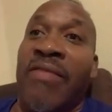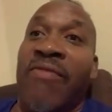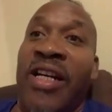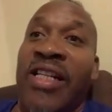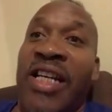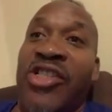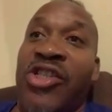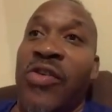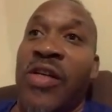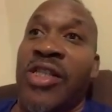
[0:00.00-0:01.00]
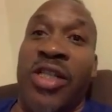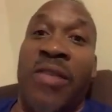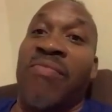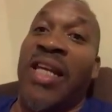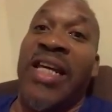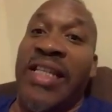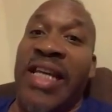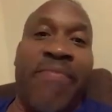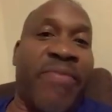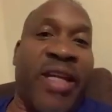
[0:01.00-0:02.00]
recognize you as something like
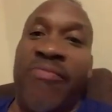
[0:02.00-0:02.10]
that. But